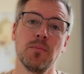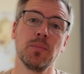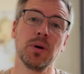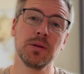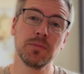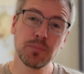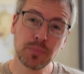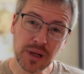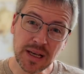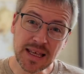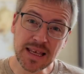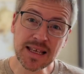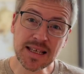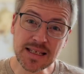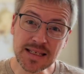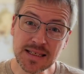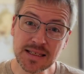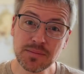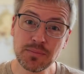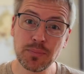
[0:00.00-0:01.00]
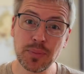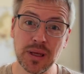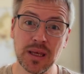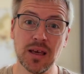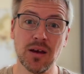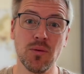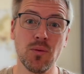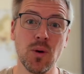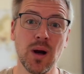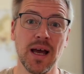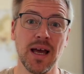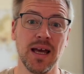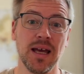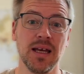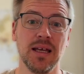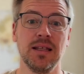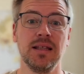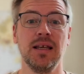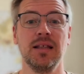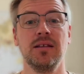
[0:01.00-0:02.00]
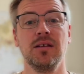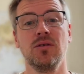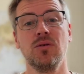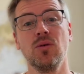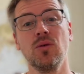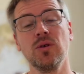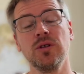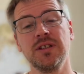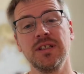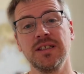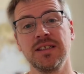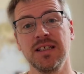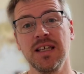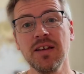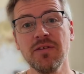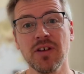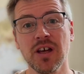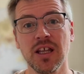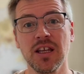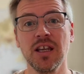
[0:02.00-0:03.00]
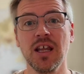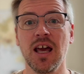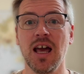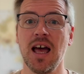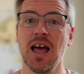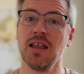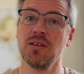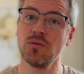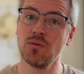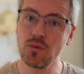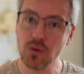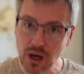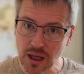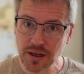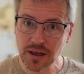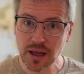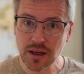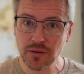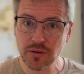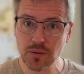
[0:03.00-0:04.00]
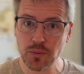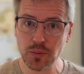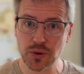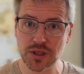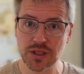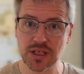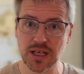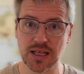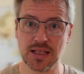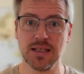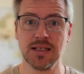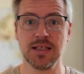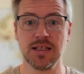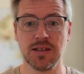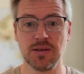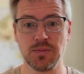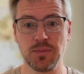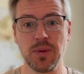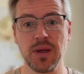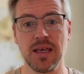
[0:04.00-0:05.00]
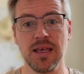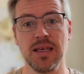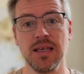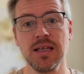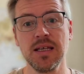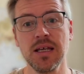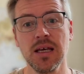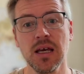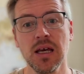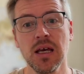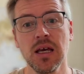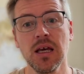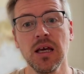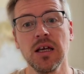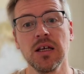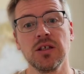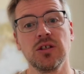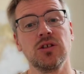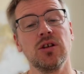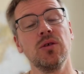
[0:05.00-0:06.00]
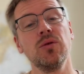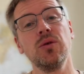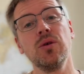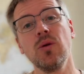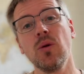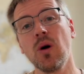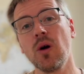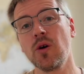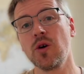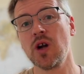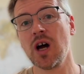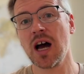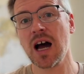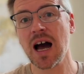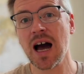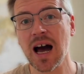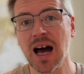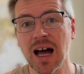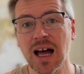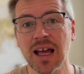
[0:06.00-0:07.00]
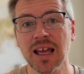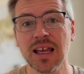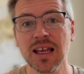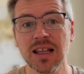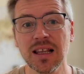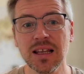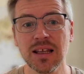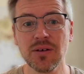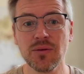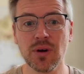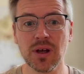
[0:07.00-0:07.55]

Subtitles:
But please be aware that the course is given at 100% speed, so you are highly